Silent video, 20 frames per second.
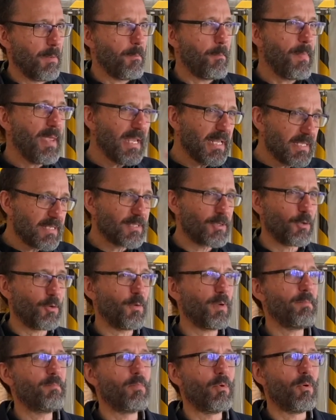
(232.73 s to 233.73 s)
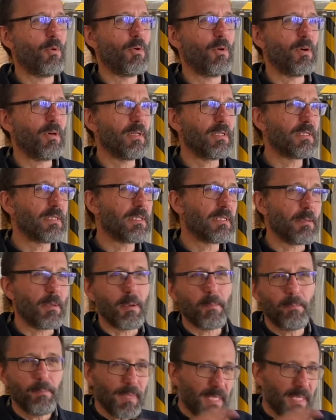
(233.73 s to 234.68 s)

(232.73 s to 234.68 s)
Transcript: make storyboards,